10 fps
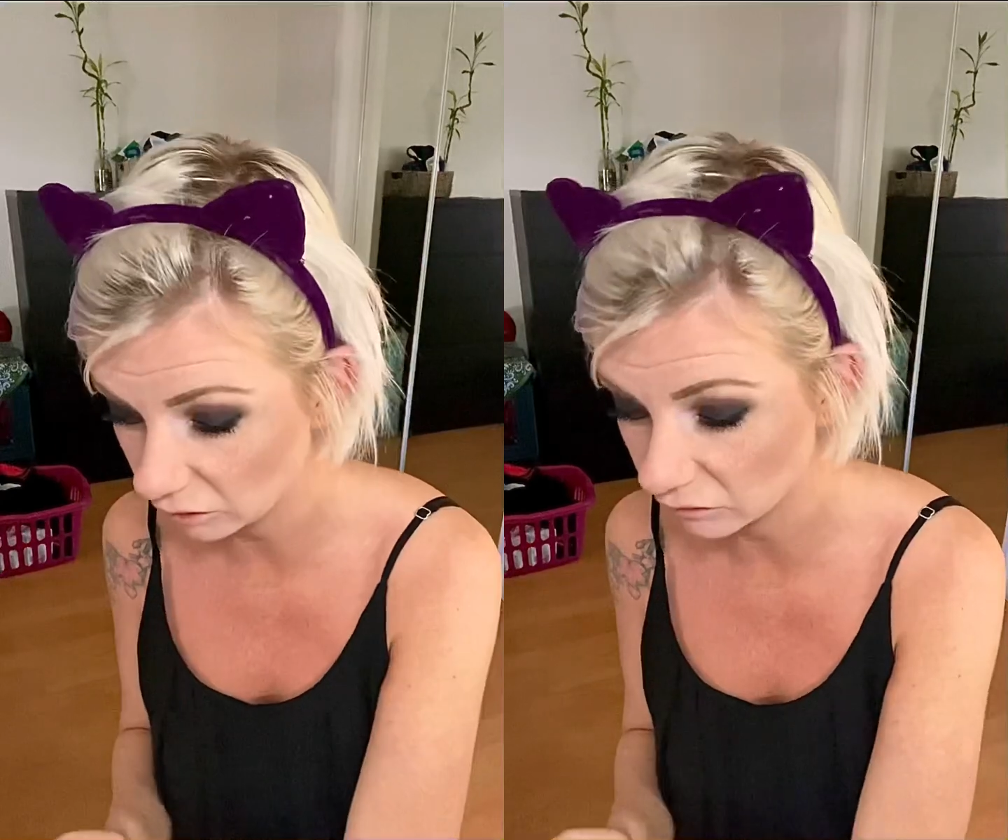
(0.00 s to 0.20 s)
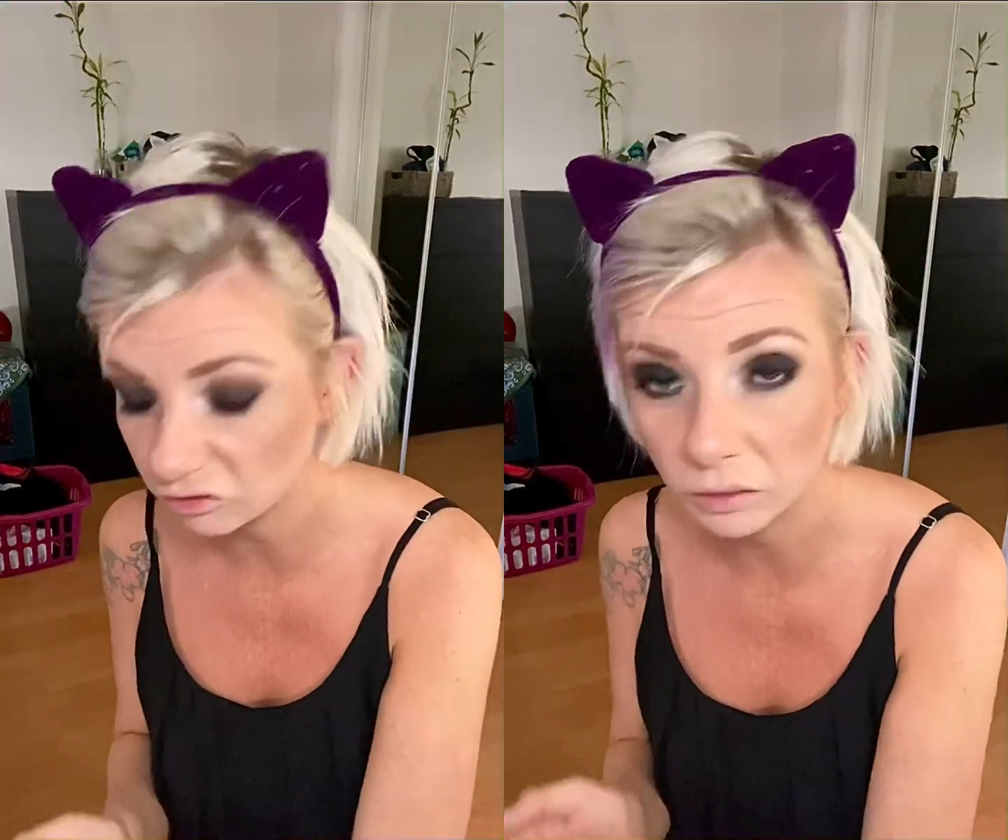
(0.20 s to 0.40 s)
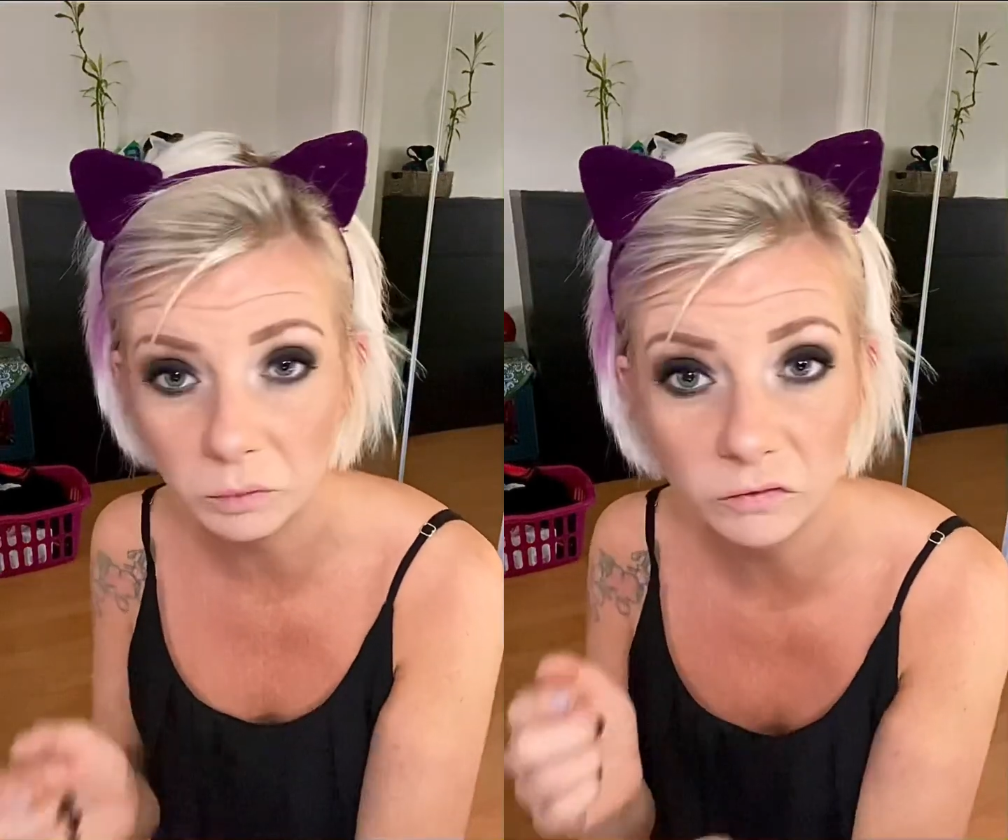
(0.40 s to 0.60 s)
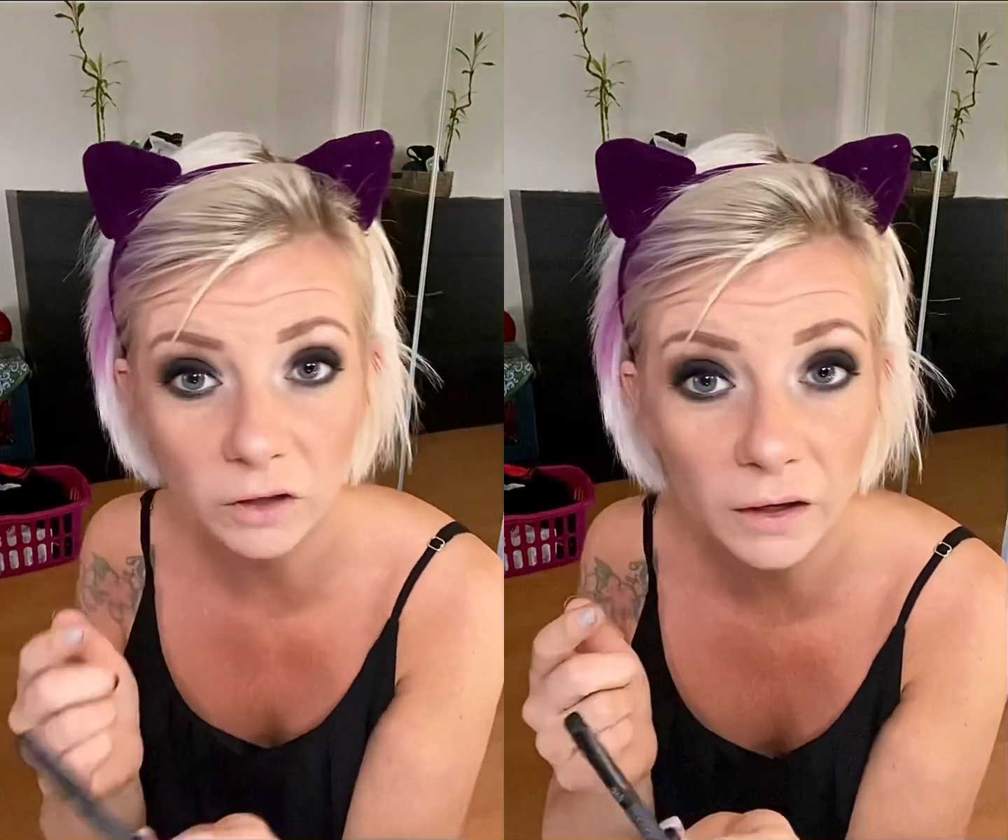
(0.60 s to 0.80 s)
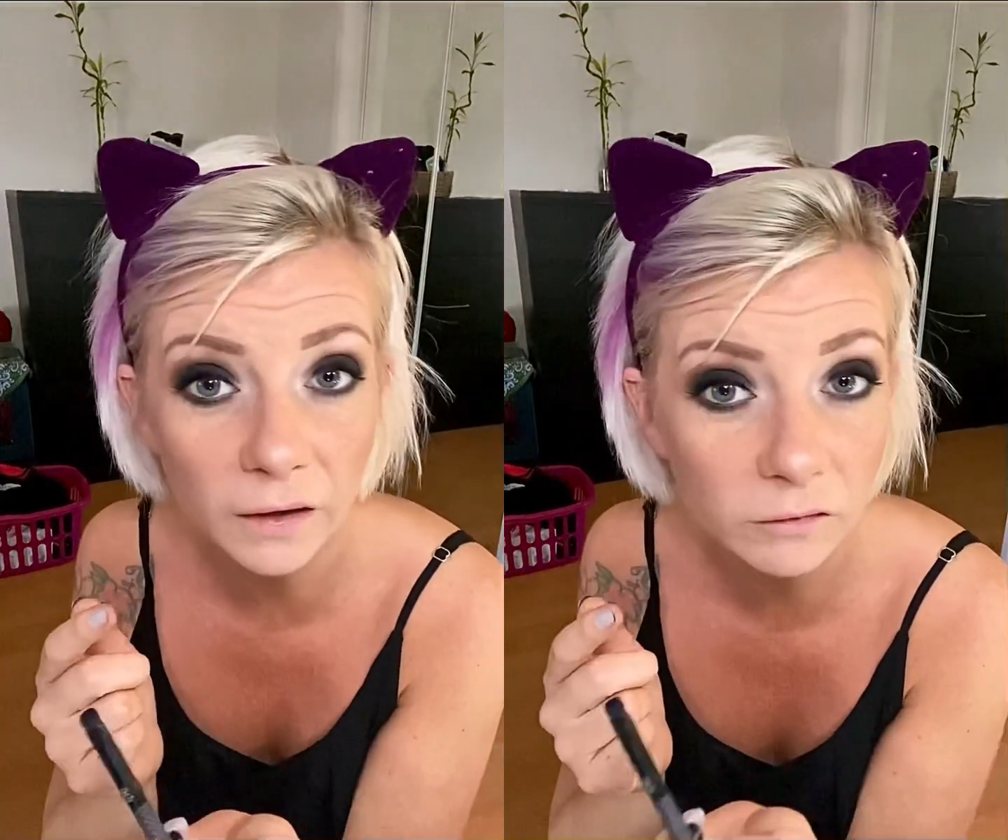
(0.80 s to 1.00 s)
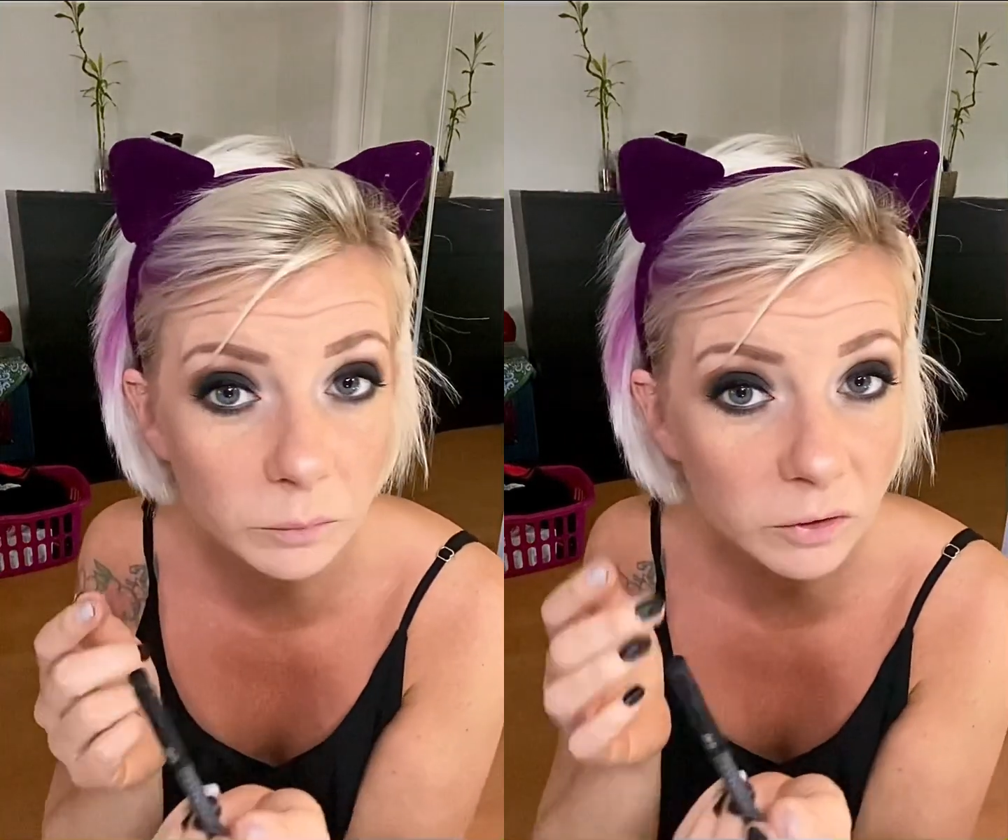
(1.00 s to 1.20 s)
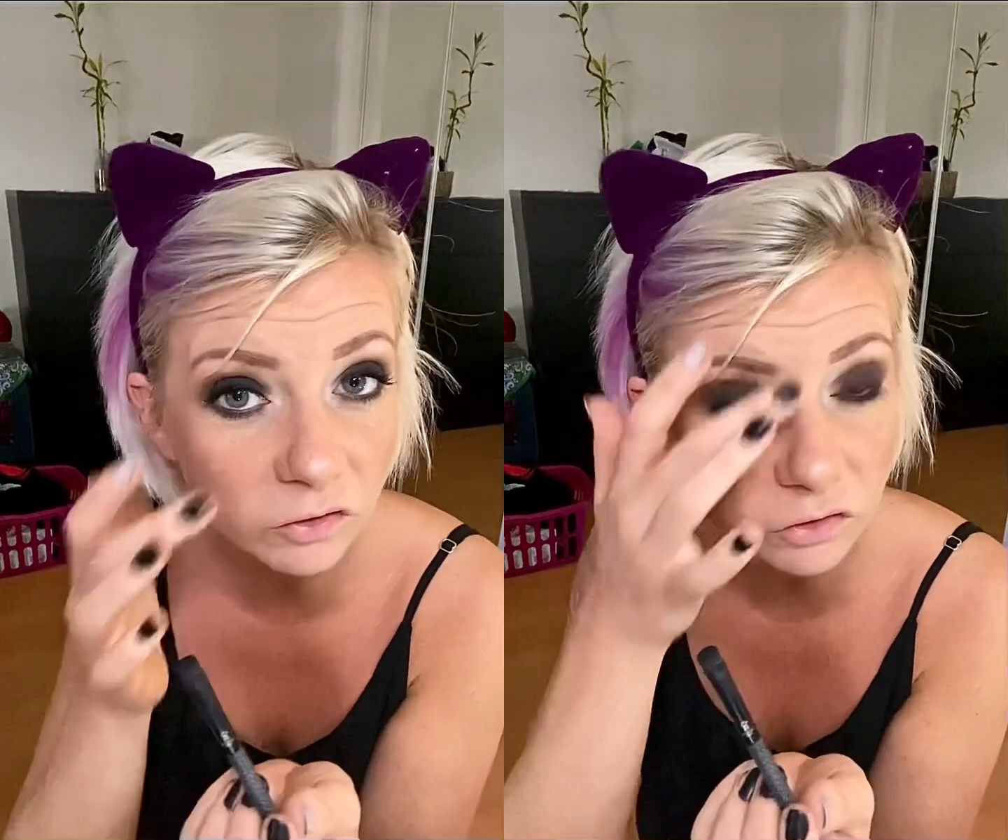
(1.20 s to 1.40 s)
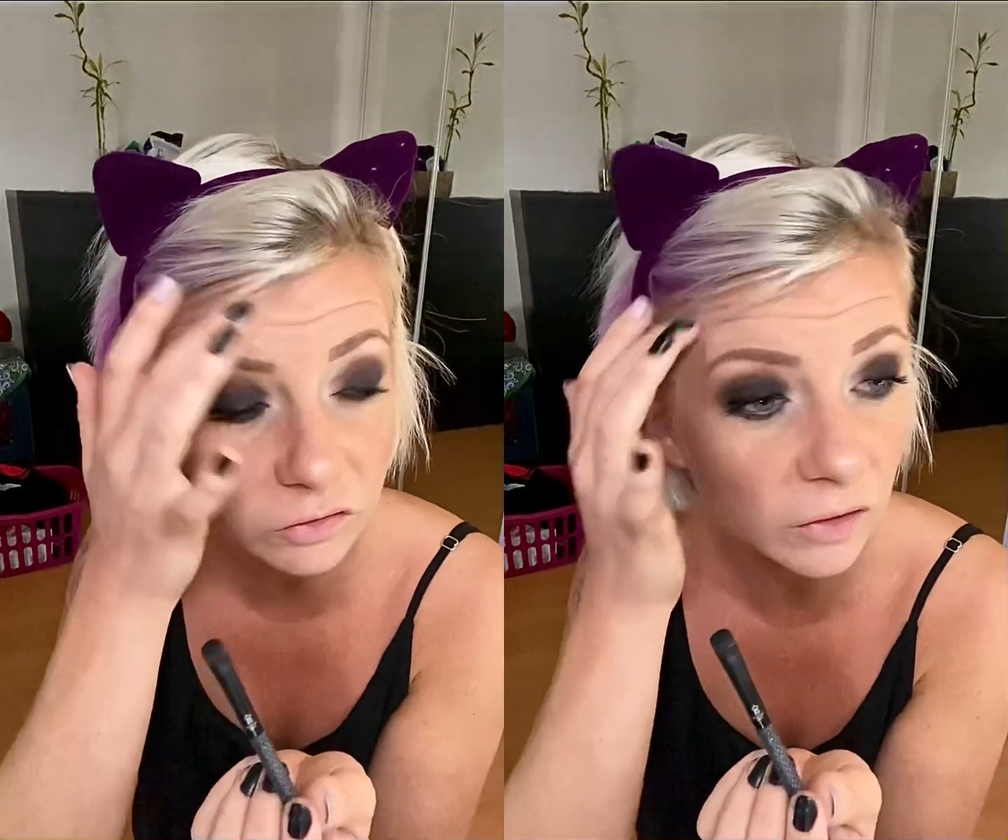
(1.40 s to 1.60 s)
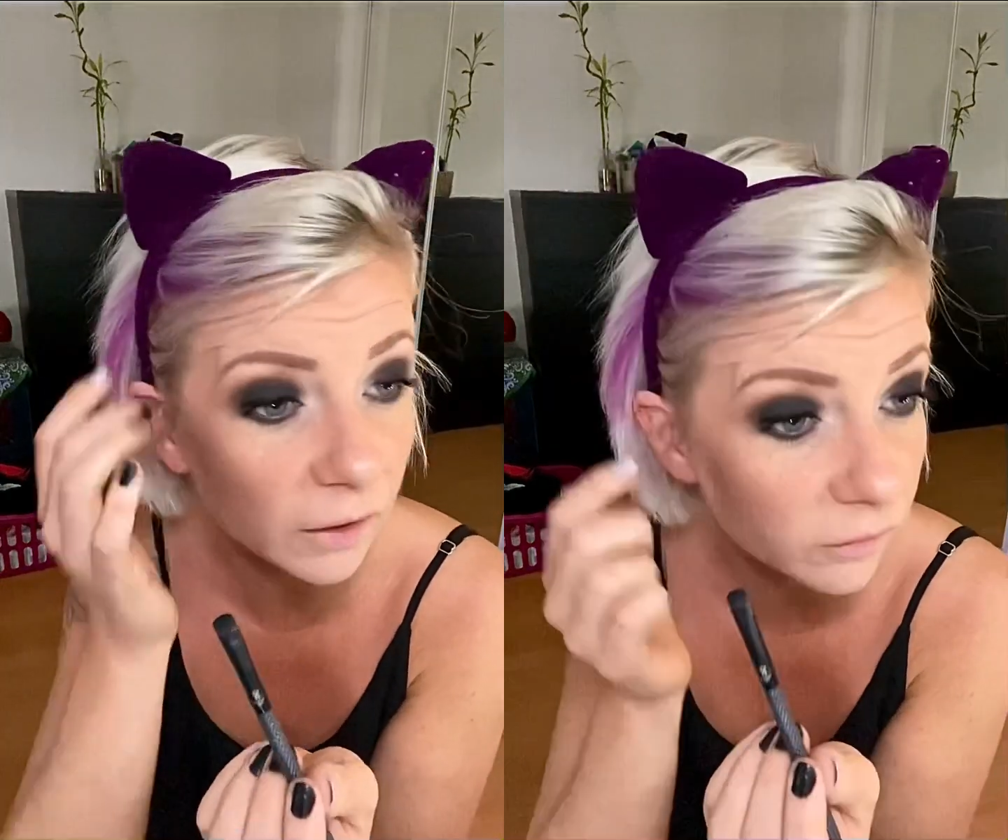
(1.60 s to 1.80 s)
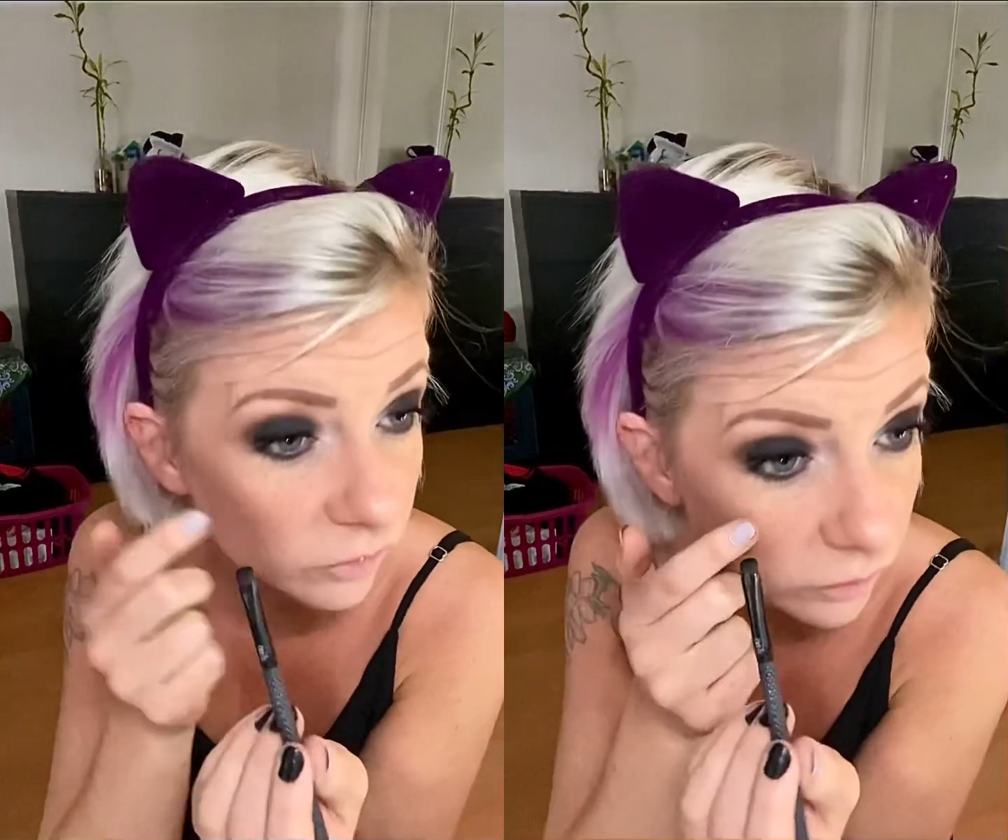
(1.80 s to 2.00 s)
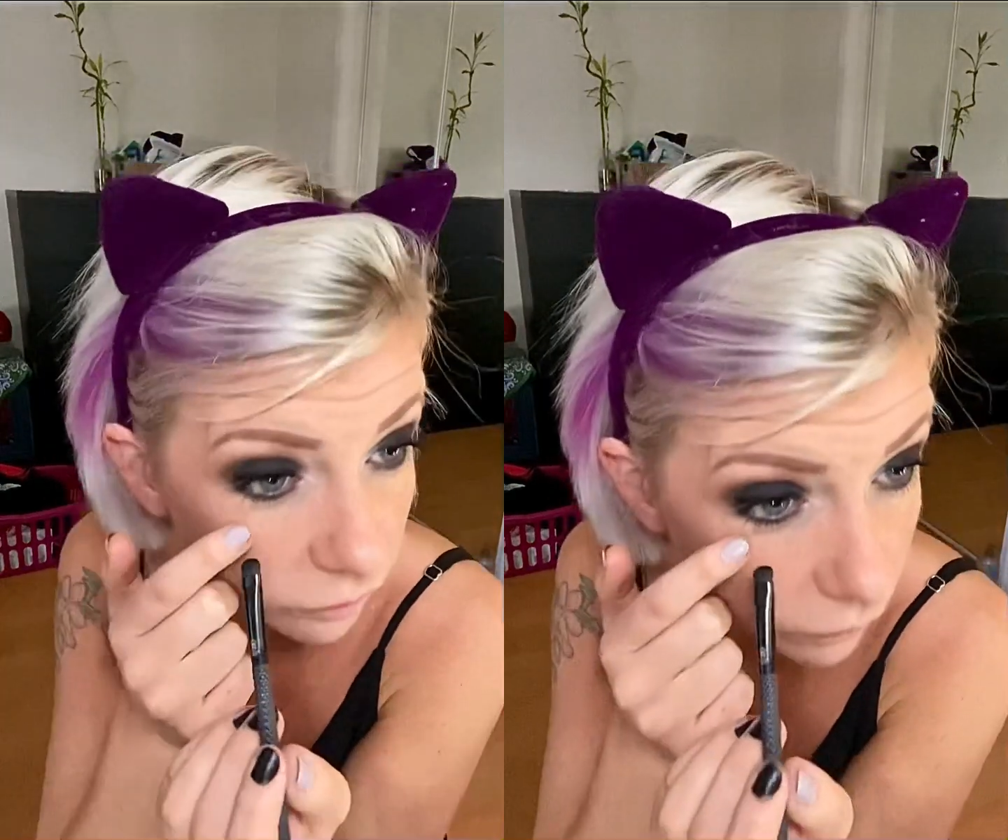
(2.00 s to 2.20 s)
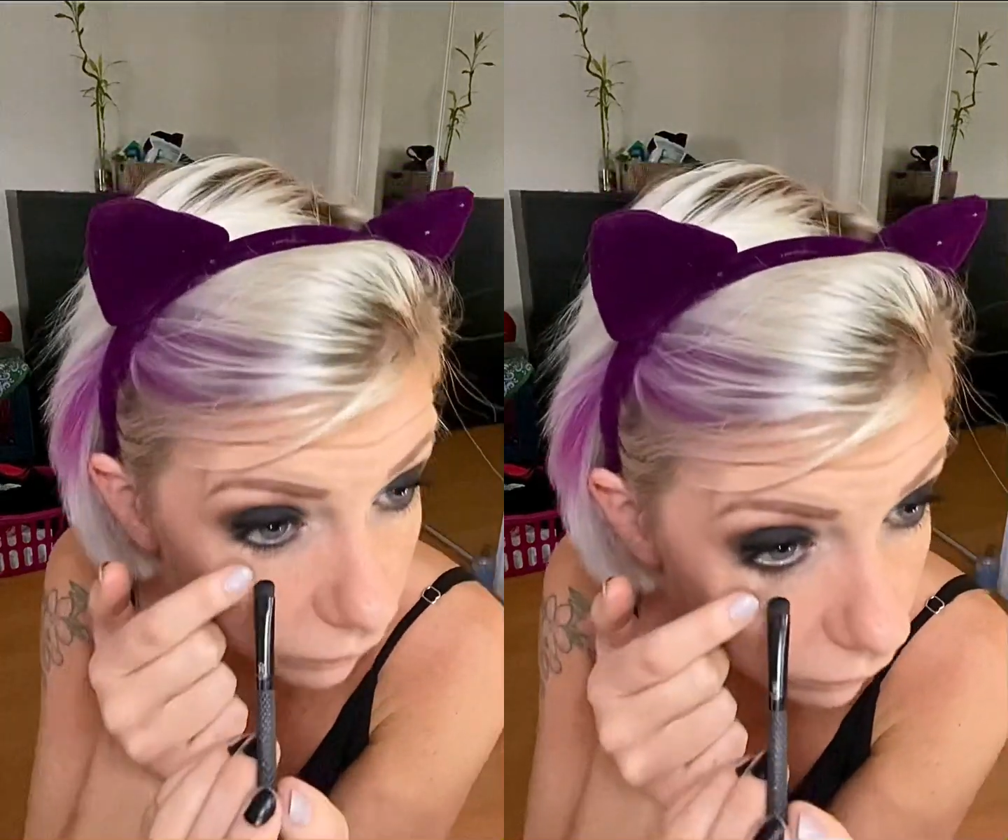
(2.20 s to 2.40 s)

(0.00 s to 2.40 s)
on the shape of your eye, everybody's eye is different.